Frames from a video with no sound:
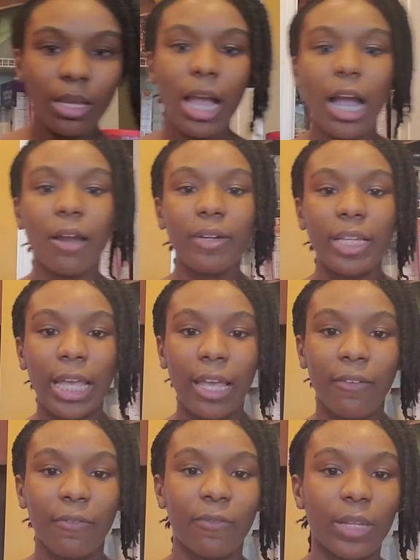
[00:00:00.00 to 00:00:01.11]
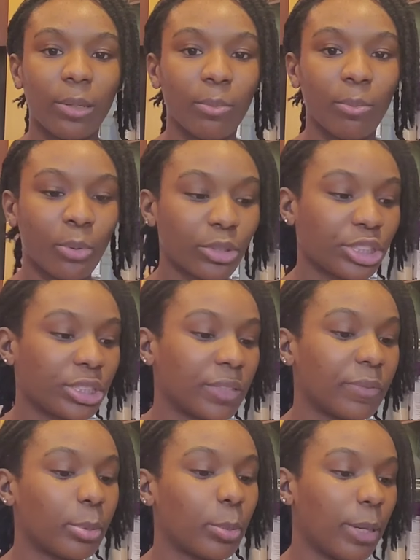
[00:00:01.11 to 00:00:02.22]
I already have like portions of
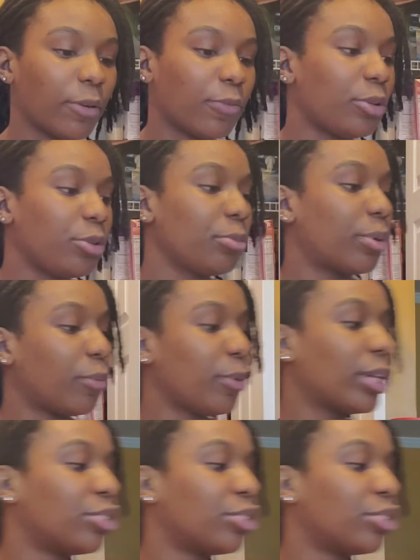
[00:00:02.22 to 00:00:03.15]
it prepared for you, but we can